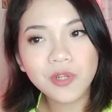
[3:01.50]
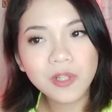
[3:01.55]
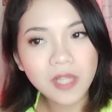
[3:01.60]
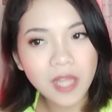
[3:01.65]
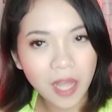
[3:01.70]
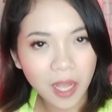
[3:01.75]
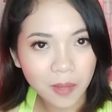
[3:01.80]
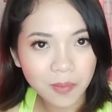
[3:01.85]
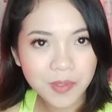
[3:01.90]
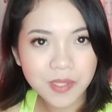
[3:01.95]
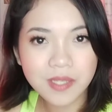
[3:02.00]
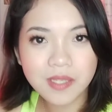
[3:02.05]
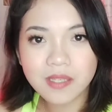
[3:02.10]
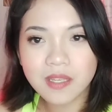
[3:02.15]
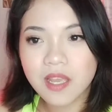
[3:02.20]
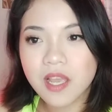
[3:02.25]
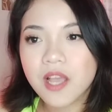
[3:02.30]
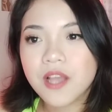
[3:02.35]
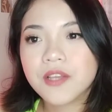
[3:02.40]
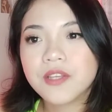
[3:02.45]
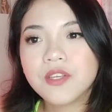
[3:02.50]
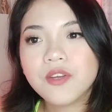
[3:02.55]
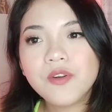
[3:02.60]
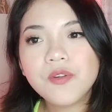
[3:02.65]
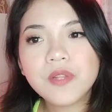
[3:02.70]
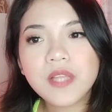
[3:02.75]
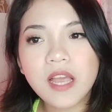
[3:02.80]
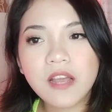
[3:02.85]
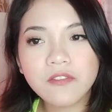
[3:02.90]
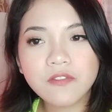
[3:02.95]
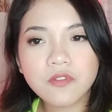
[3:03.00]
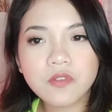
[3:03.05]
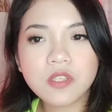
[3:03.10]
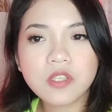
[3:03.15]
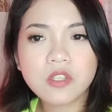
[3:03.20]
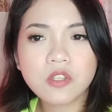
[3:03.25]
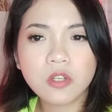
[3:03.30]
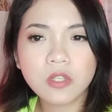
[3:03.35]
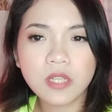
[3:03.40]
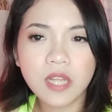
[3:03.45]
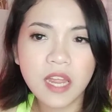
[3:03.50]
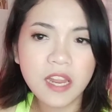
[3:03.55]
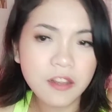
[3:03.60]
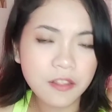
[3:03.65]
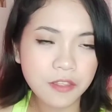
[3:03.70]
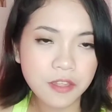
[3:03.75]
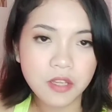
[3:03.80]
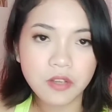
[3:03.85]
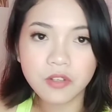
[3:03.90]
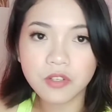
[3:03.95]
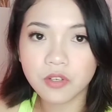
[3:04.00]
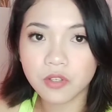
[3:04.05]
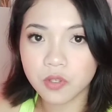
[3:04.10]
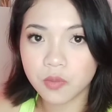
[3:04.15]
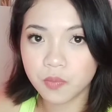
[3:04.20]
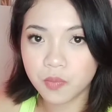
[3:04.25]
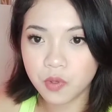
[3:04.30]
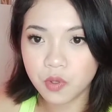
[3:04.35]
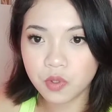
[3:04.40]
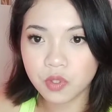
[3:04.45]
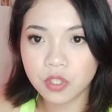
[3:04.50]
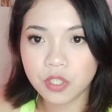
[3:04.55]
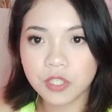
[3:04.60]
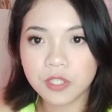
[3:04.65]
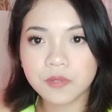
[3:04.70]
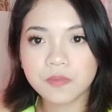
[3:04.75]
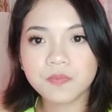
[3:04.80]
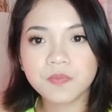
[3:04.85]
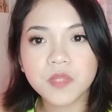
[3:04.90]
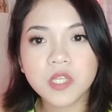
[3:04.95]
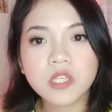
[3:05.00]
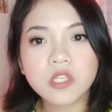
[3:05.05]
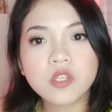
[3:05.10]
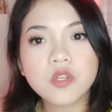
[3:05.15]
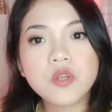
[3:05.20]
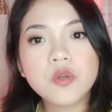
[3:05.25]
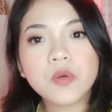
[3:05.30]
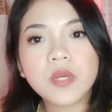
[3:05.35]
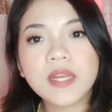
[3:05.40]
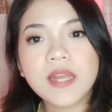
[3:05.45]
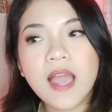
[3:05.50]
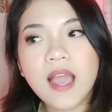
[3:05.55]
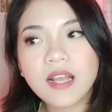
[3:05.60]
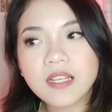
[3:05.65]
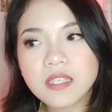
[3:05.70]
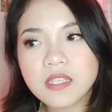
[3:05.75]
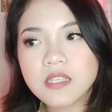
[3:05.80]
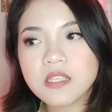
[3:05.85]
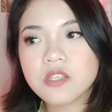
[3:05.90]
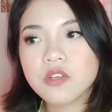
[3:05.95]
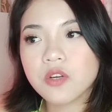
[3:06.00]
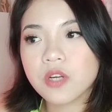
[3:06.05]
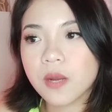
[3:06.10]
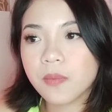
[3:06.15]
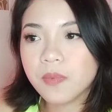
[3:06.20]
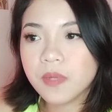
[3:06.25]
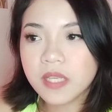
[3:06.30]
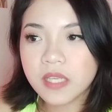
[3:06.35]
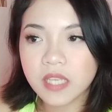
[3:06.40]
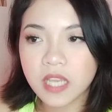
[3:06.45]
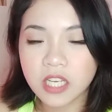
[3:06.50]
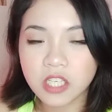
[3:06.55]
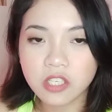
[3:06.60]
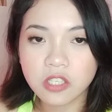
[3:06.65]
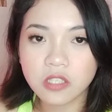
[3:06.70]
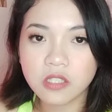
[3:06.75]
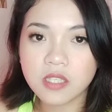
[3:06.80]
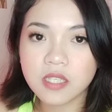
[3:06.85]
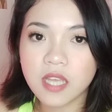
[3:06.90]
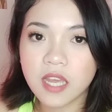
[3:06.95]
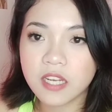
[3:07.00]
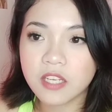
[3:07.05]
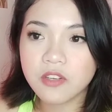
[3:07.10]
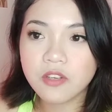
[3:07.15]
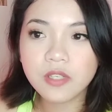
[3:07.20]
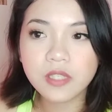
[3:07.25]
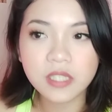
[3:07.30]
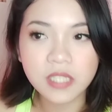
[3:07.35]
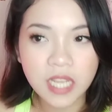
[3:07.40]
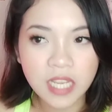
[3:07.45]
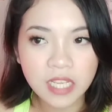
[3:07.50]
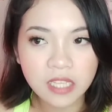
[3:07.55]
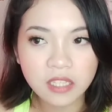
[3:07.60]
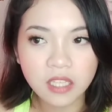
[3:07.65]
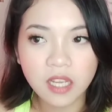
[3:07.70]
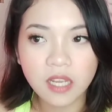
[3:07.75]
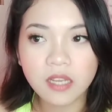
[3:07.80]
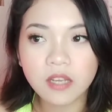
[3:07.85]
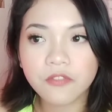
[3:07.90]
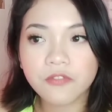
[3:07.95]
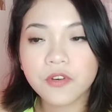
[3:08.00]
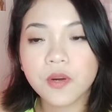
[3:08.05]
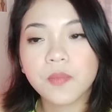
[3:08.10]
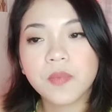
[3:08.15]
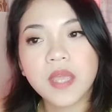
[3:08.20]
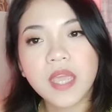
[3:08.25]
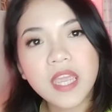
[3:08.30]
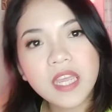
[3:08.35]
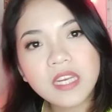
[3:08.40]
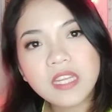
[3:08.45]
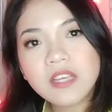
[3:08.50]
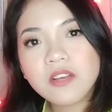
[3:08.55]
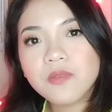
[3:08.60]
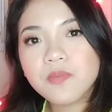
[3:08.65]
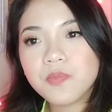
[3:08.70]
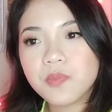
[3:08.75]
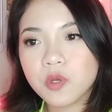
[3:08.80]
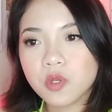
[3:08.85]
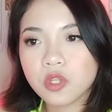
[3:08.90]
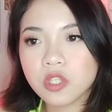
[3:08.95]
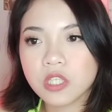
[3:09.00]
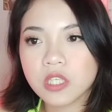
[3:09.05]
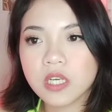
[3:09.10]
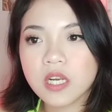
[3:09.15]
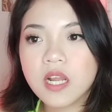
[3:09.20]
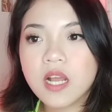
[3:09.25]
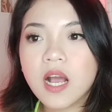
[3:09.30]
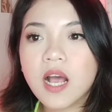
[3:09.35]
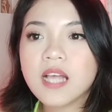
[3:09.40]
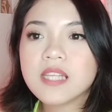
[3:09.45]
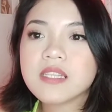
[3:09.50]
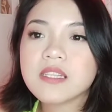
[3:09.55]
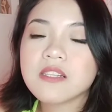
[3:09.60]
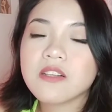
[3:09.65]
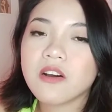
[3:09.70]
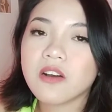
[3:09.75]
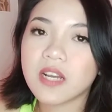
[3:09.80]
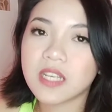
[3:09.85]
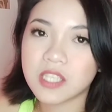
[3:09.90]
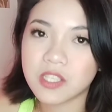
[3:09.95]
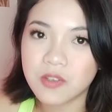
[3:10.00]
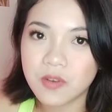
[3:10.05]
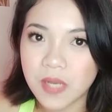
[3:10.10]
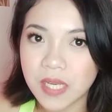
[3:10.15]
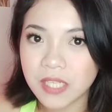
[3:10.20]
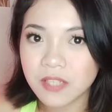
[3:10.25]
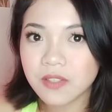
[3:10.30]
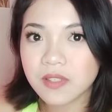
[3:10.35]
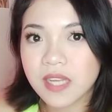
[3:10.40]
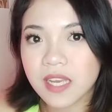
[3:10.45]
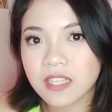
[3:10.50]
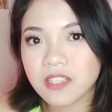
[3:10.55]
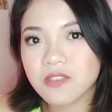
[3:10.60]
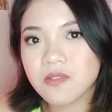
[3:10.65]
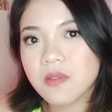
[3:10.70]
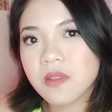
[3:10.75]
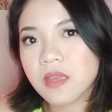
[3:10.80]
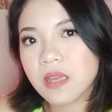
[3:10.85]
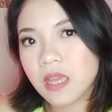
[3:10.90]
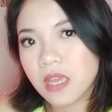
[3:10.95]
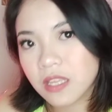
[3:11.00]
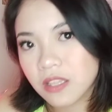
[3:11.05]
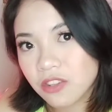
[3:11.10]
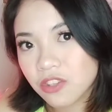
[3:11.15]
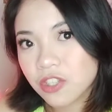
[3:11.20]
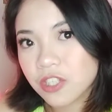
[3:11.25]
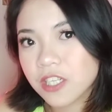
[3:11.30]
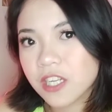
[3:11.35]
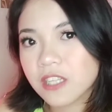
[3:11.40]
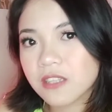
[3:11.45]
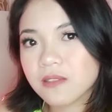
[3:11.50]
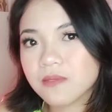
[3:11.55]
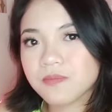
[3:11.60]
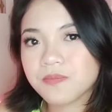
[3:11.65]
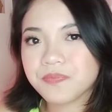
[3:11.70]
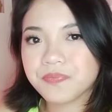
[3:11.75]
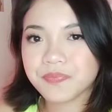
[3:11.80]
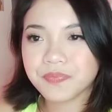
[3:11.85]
Google Apps, you don't have to install anything on your computer, so you can access your applications and your data from any computer as long as you can connect to the internet.